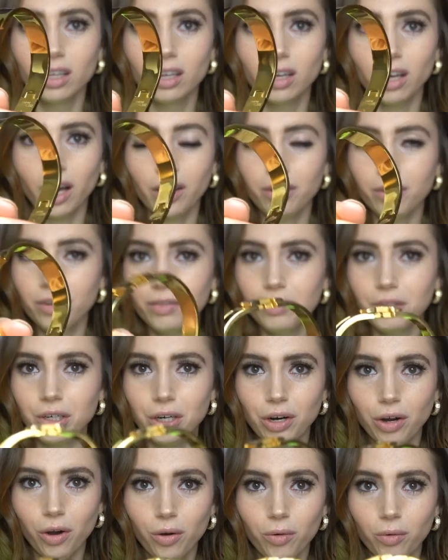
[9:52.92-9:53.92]
I don't even
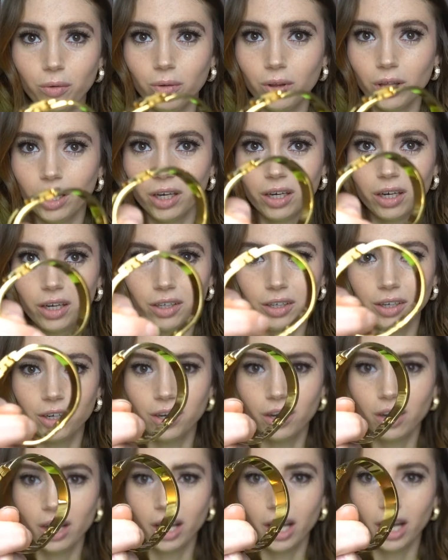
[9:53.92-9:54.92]
know, like a year
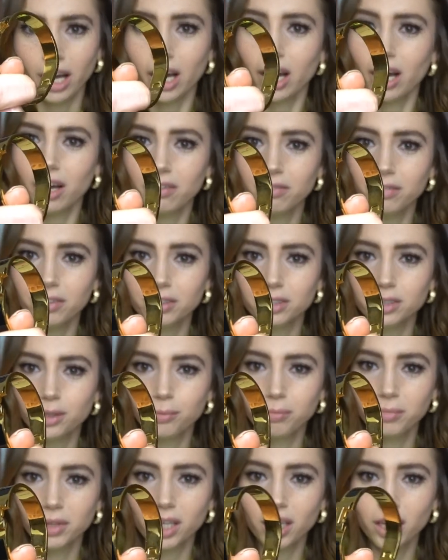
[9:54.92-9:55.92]
and a half or
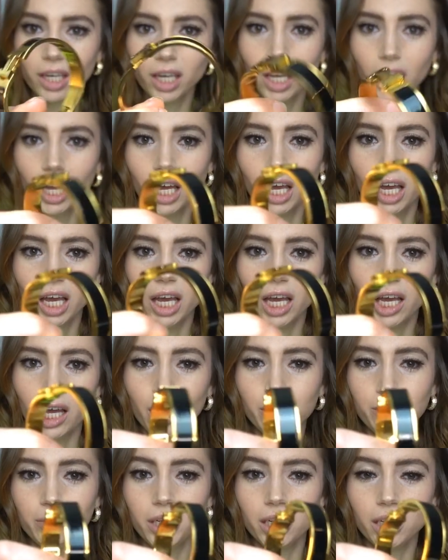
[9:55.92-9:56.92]
something. And I
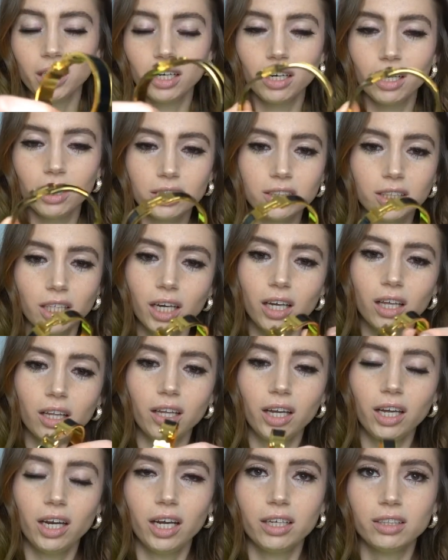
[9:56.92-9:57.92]
mean, it's like
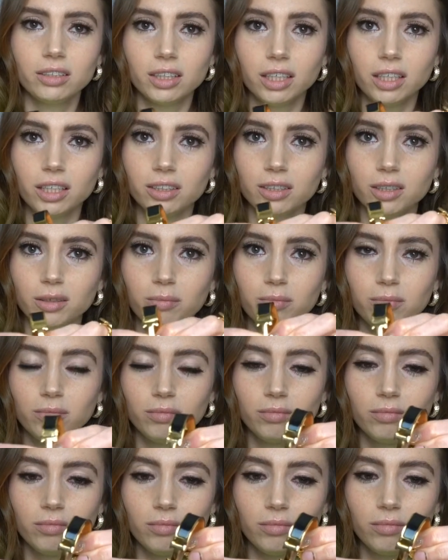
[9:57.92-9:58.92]
it has like some,
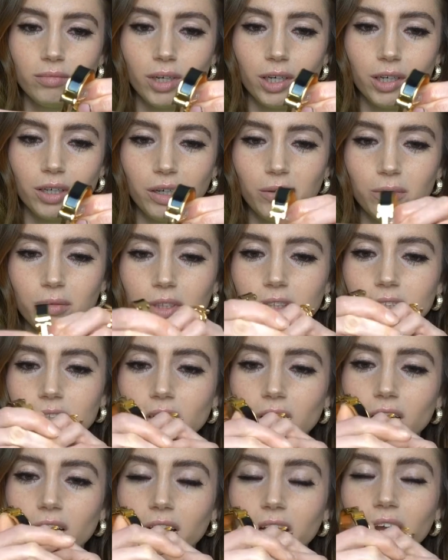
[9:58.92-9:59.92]
I don't know what's
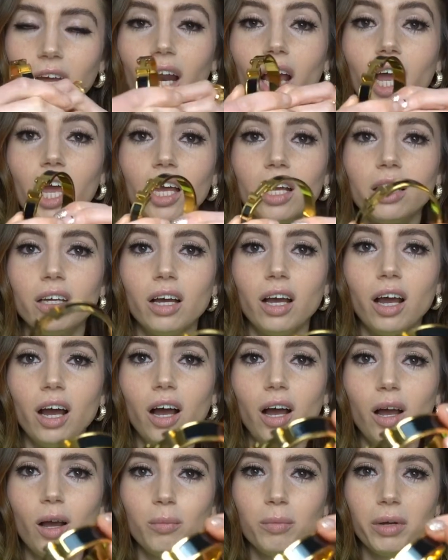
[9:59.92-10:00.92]
on it,
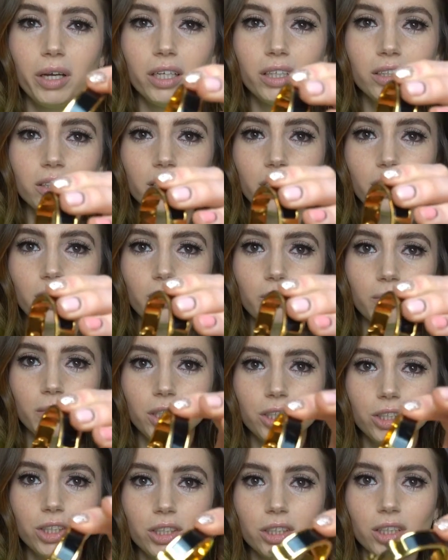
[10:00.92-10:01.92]
some
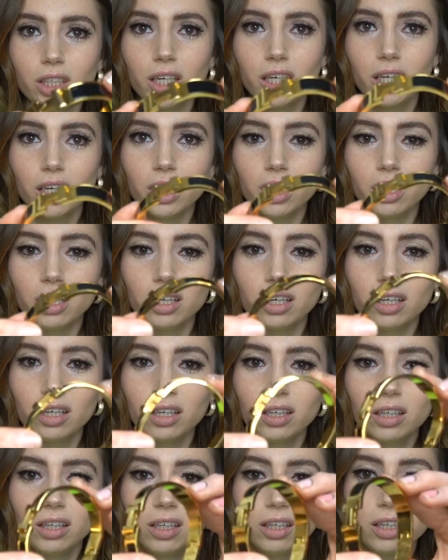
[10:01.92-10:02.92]
just like
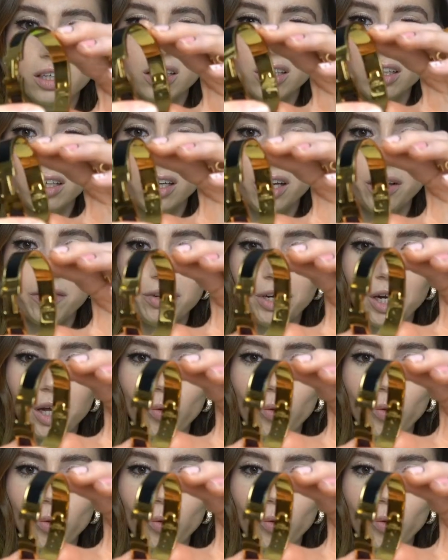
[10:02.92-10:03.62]
everyday